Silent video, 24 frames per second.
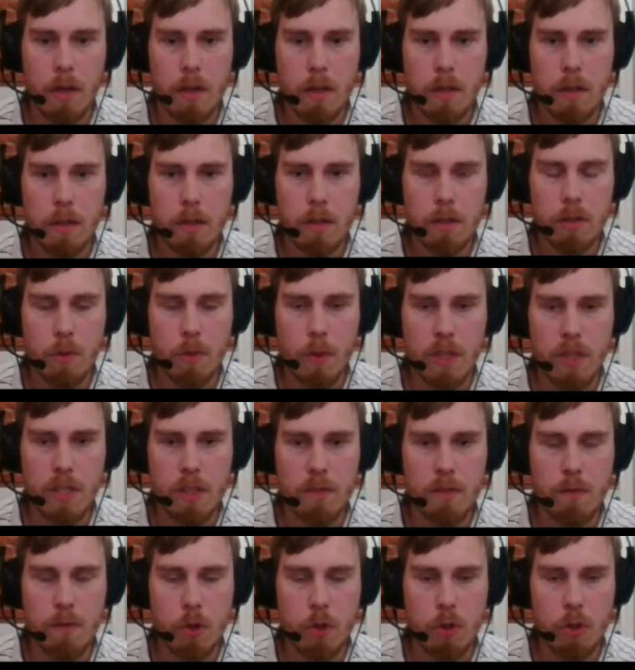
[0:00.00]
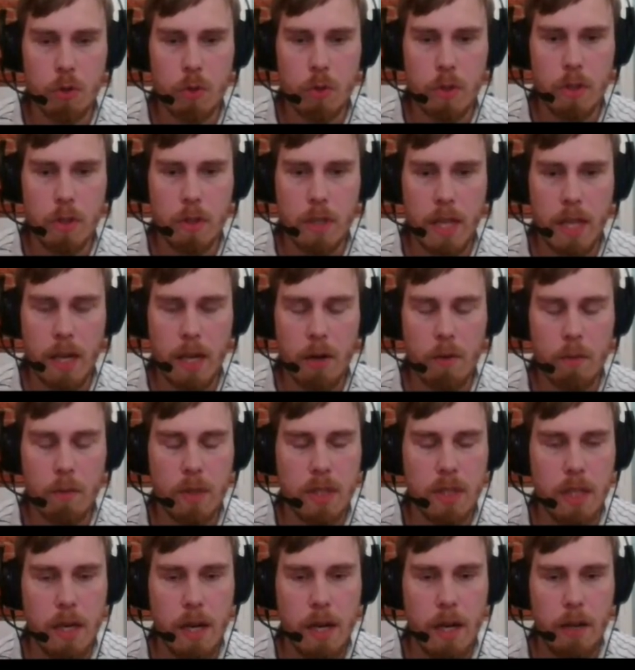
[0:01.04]
So white is forced to take with
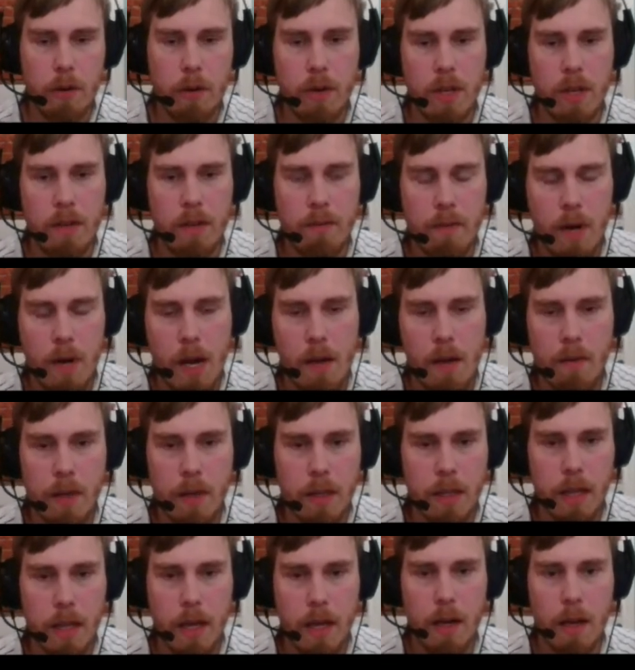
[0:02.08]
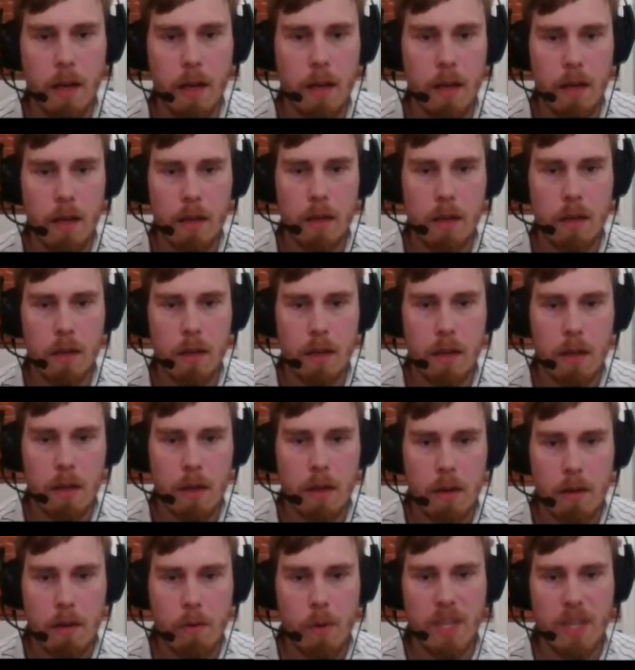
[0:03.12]
the knight on e5, and then
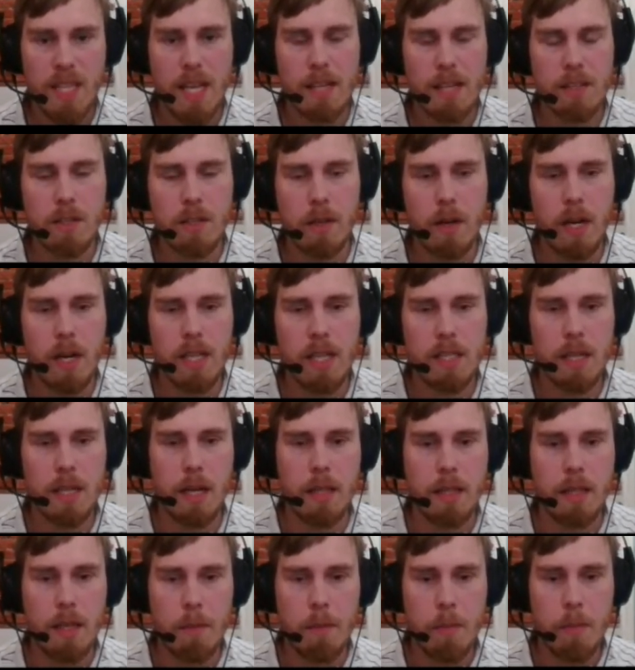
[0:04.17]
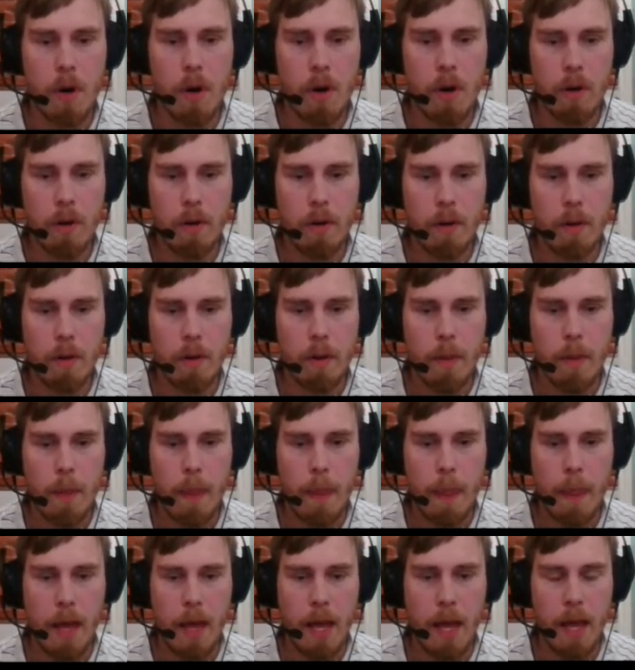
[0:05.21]
white has an isolated pawn,
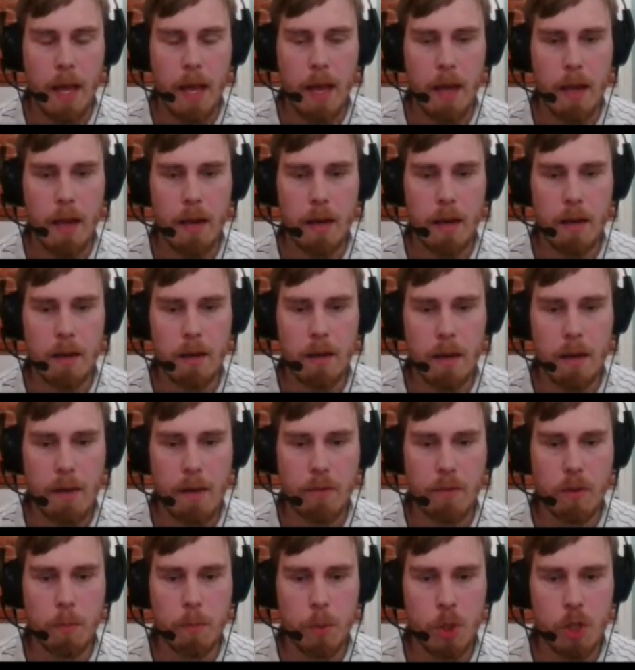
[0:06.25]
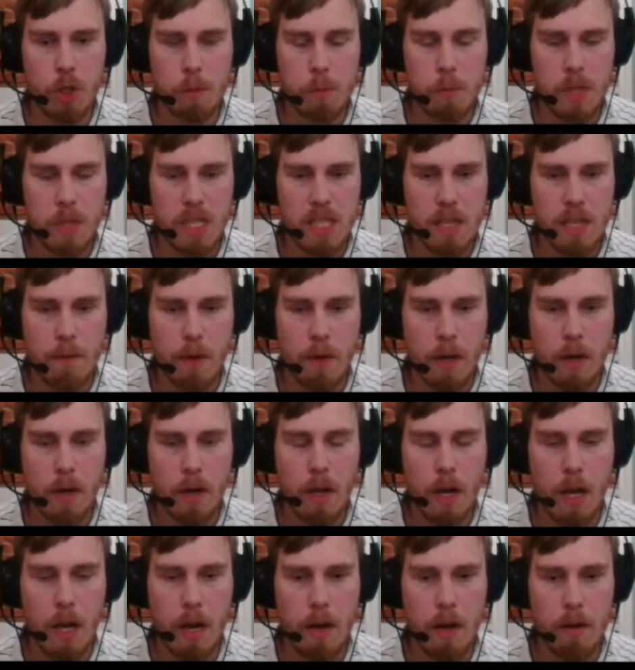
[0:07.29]
and after bishop d7, a
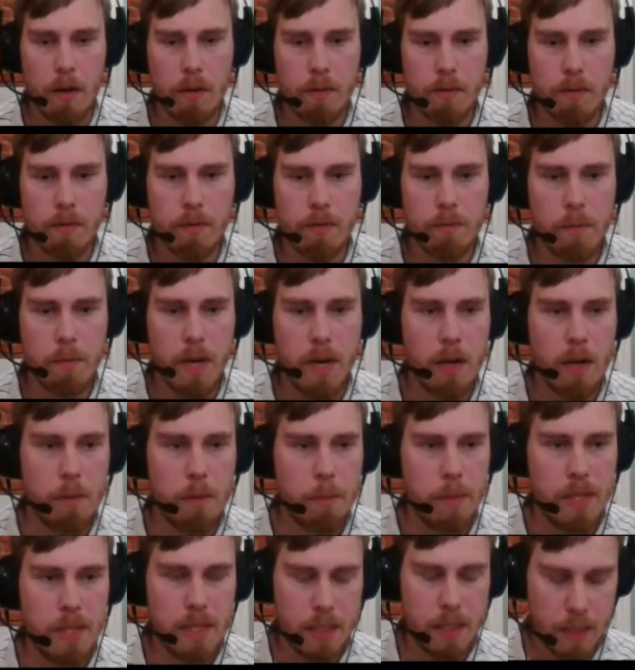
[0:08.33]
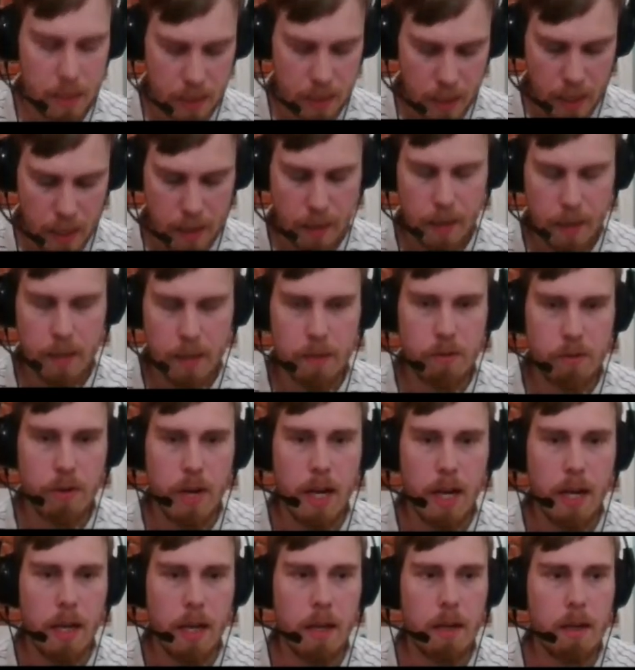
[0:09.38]
lot of minor pieces can get
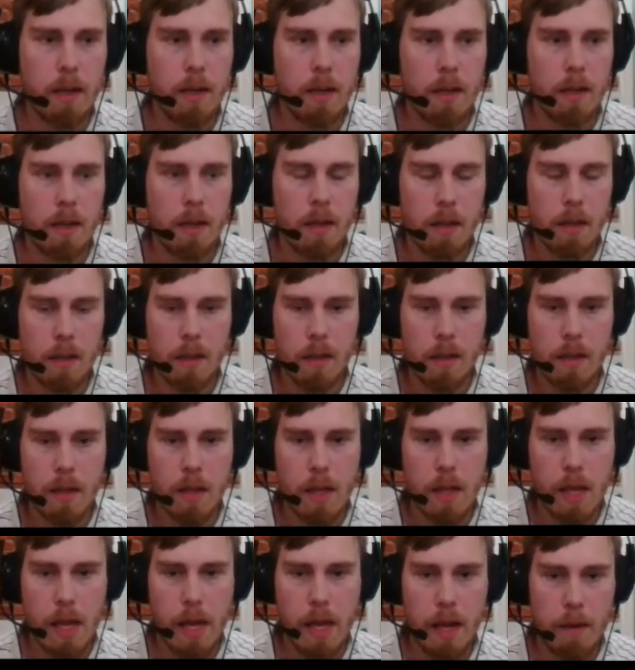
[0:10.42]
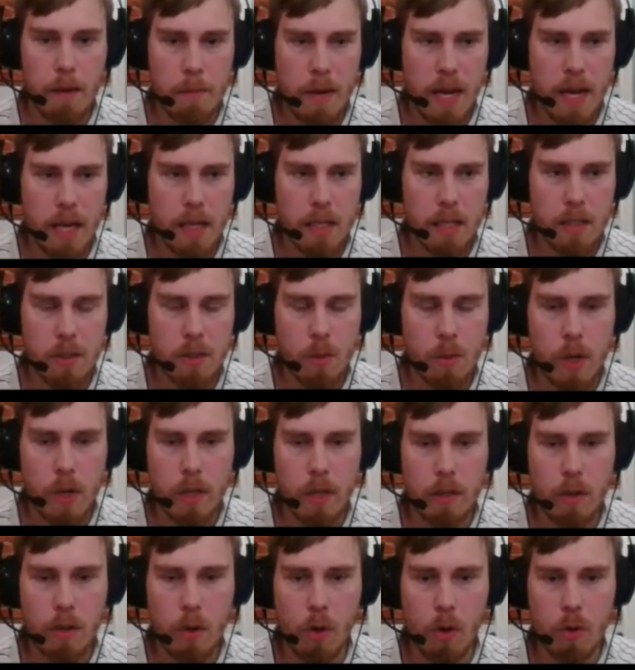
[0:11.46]
traded, and black is
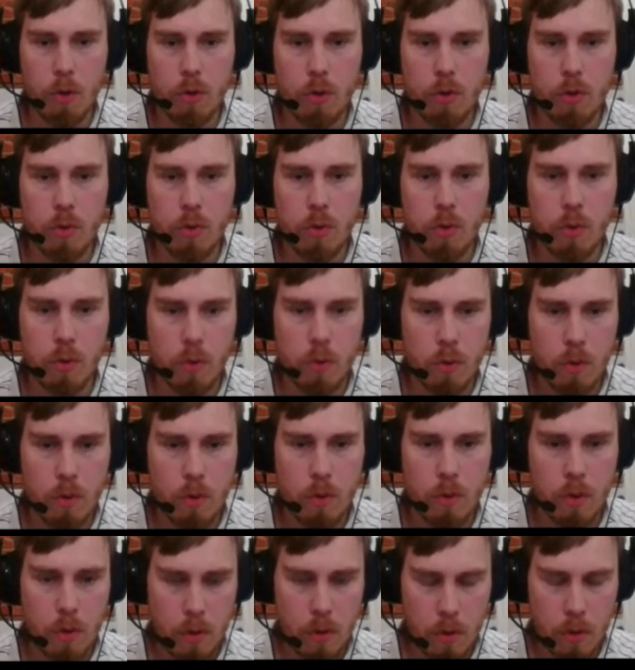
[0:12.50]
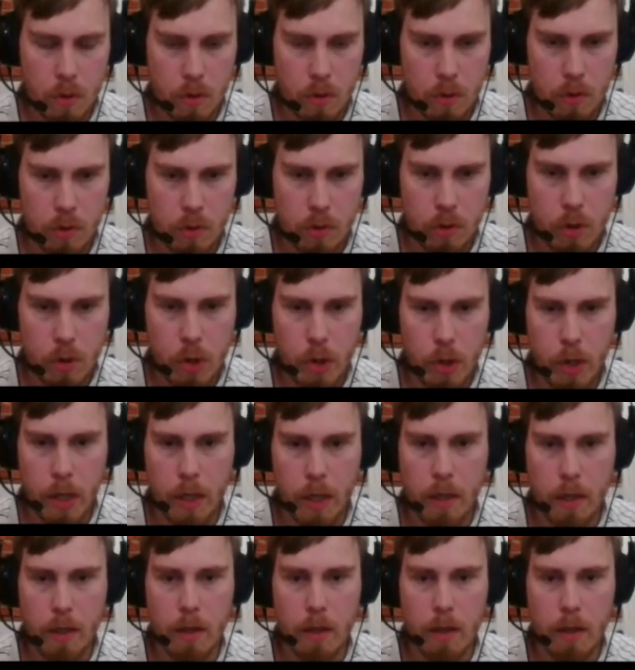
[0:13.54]
quite close to drawing,